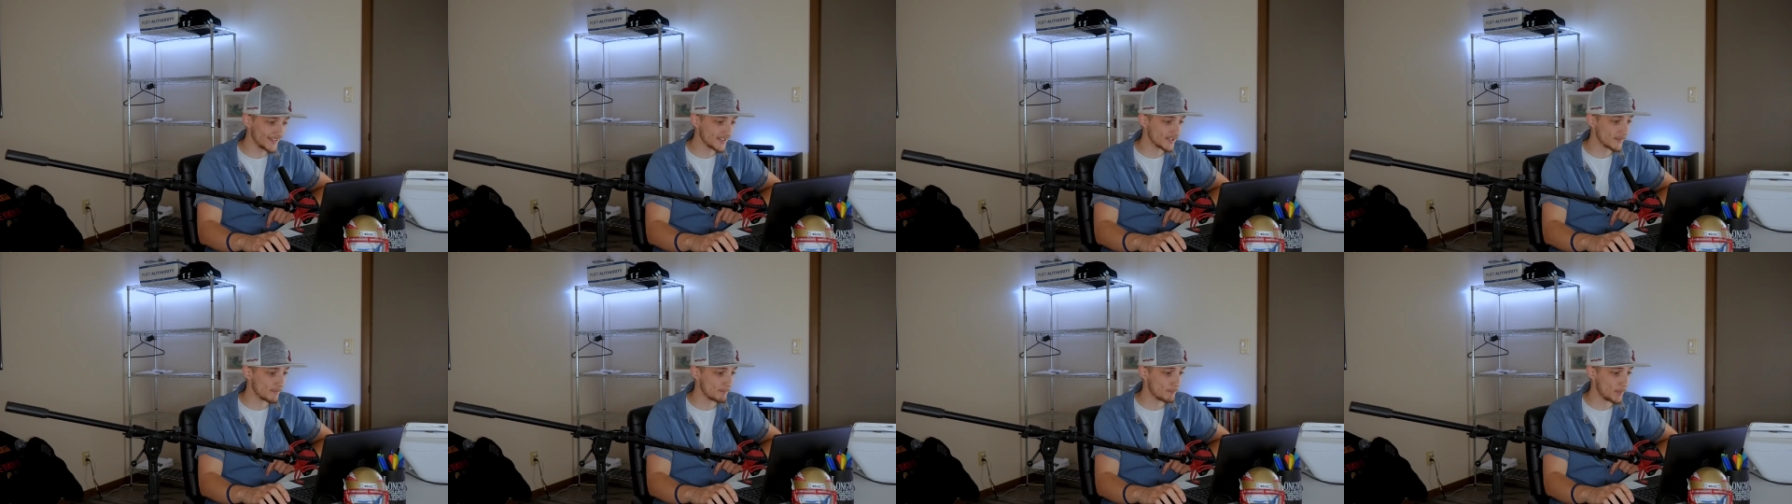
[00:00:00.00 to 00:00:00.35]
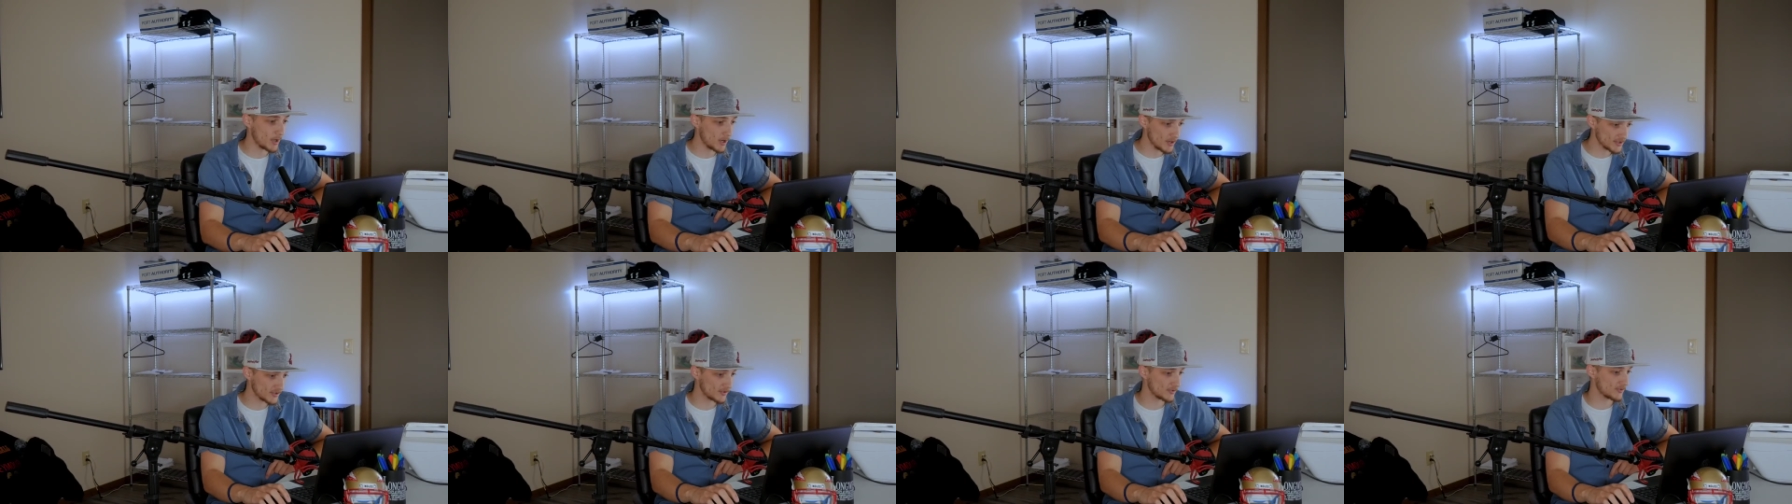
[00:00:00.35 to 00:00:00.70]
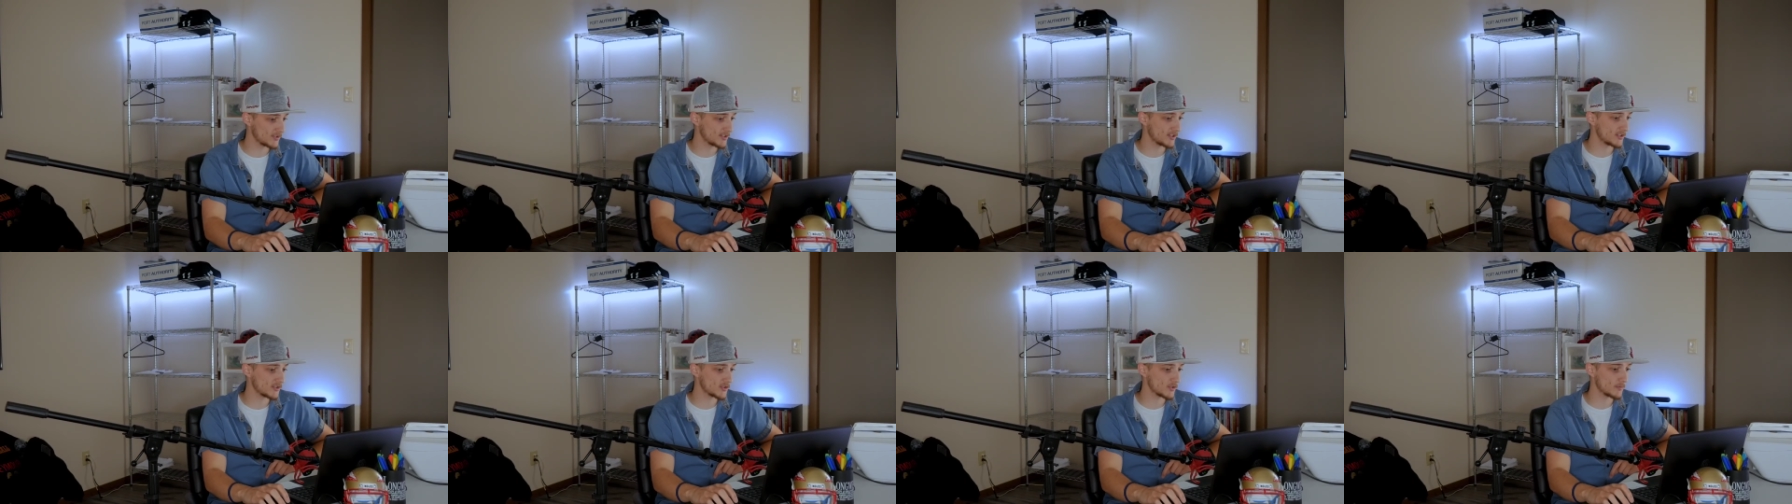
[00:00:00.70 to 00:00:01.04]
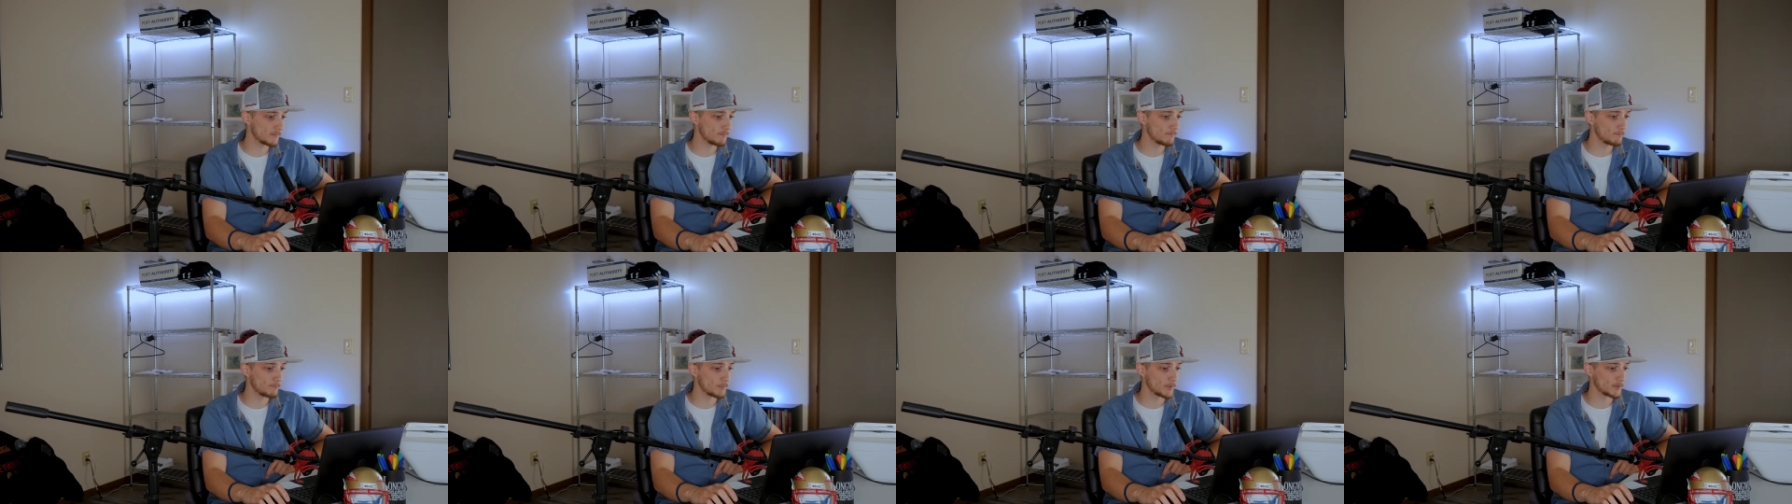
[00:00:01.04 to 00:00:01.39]
is imposter
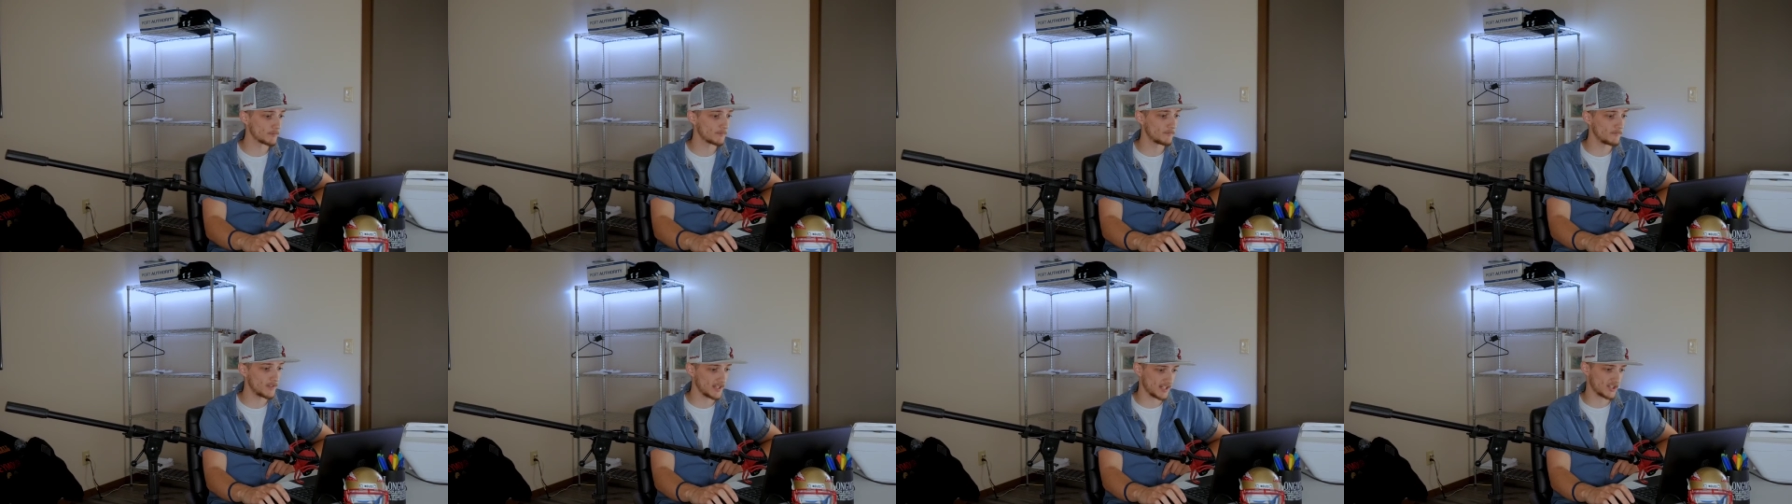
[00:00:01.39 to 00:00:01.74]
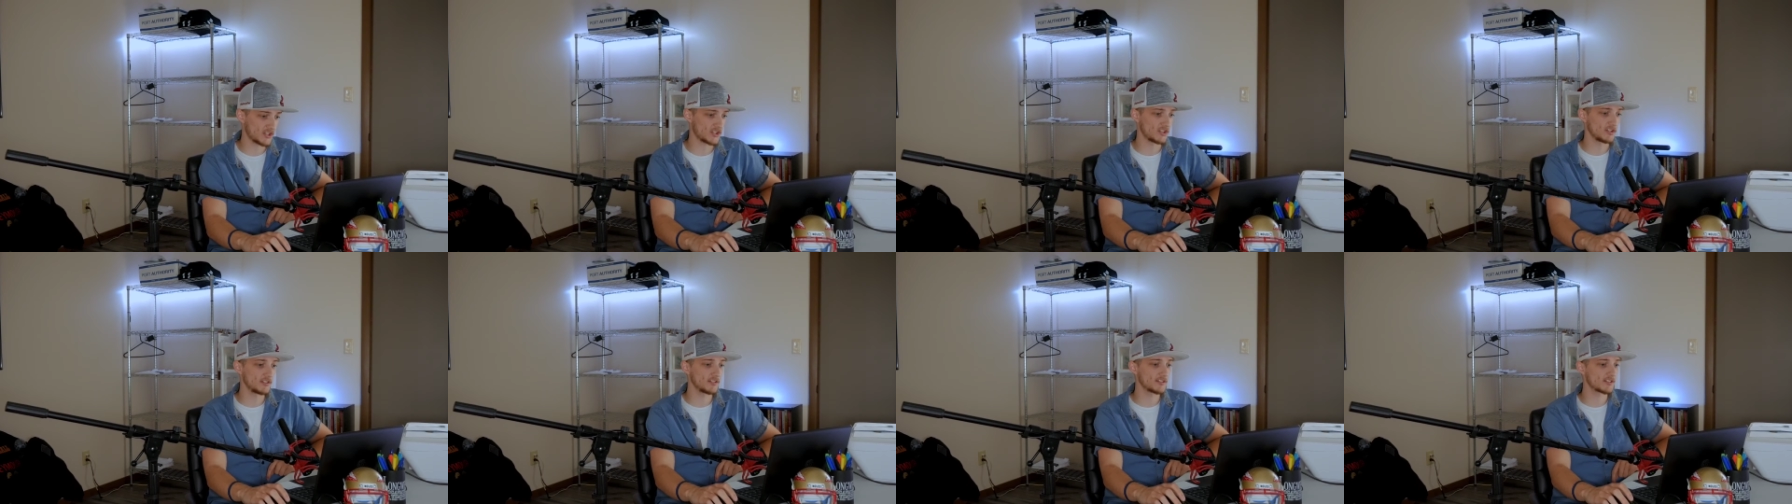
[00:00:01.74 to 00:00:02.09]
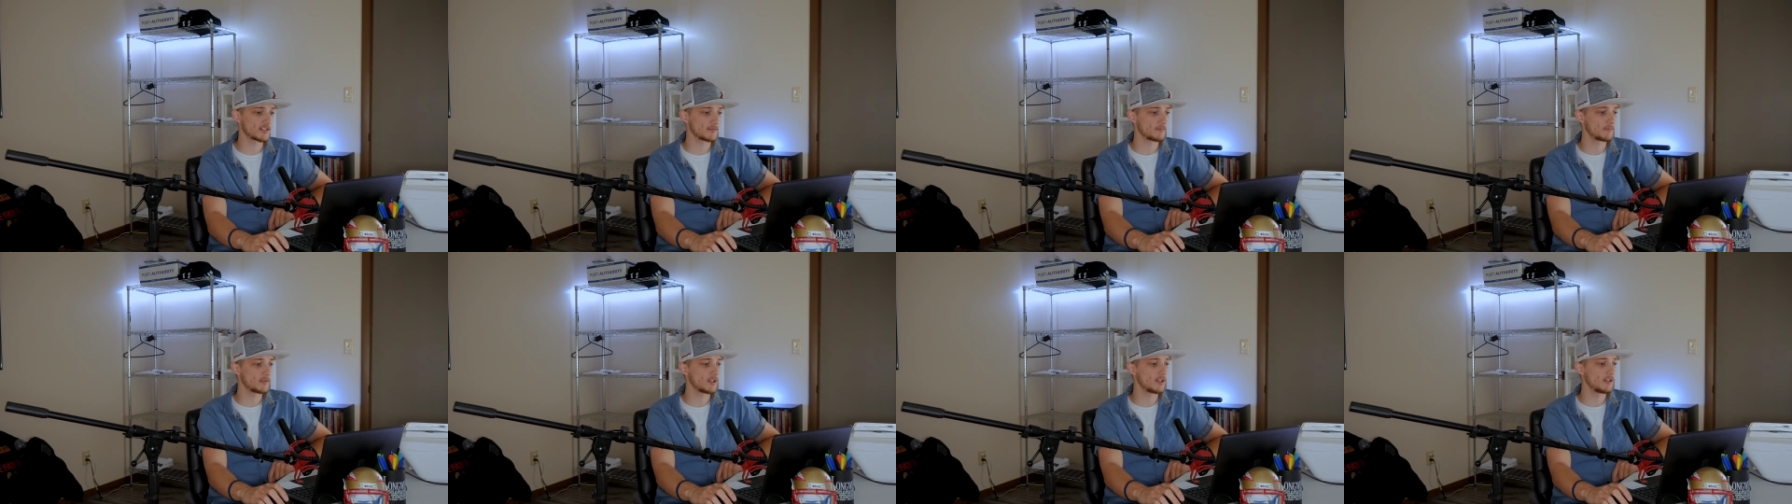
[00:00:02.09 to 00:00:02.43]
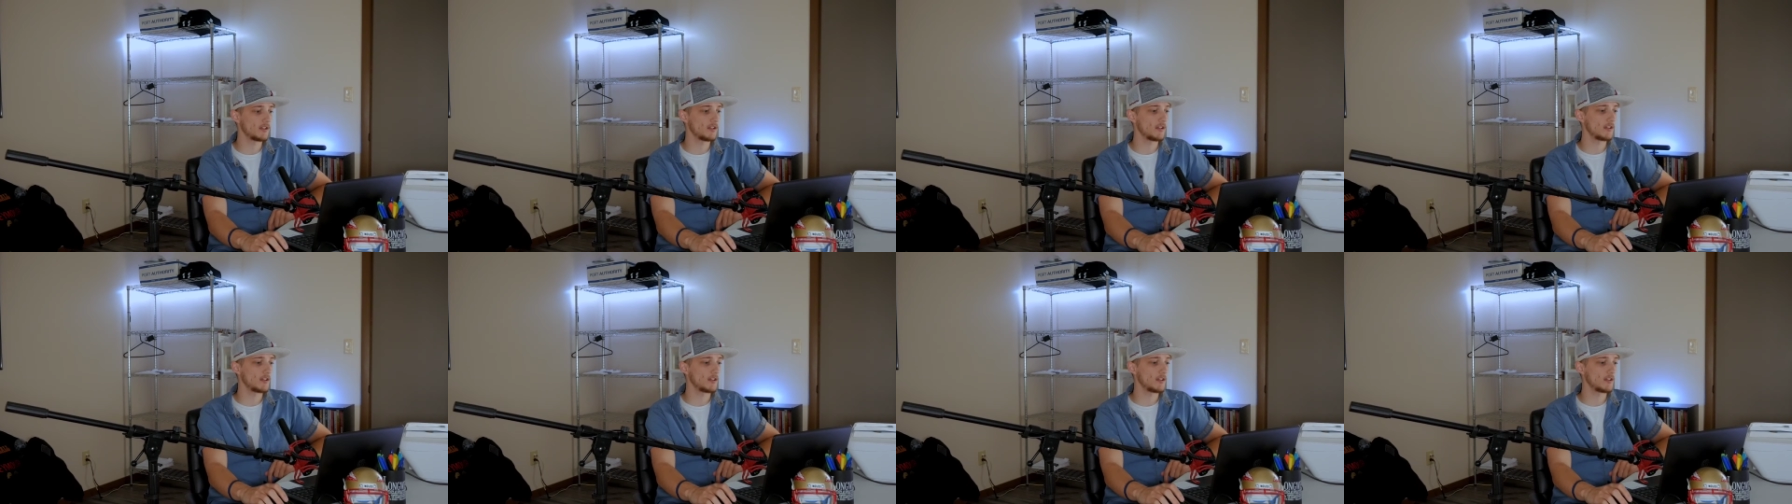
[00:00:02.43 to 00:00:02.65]
syndrome, perfectionism,